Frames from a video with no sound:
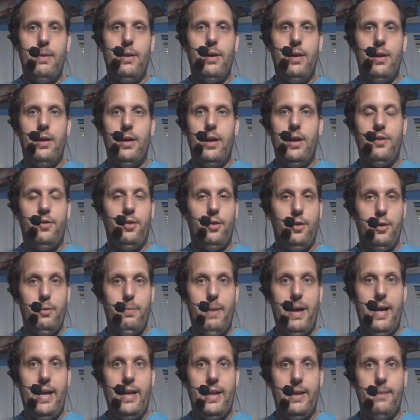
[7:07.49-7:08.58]
until you pay
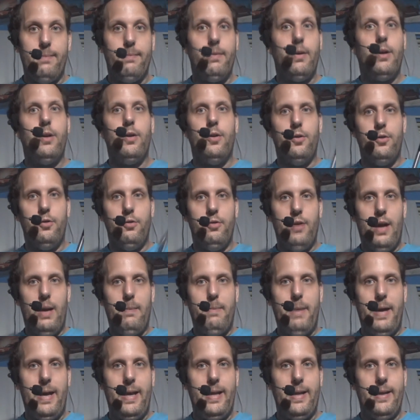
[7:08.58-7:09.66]
them. Do not pay
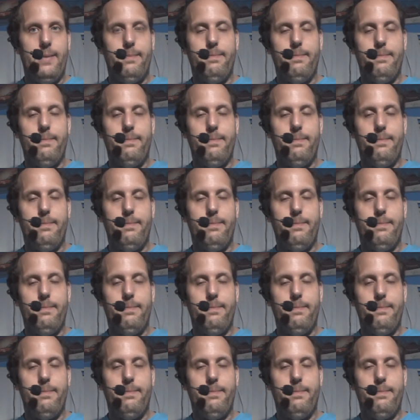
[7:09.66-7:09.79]
them.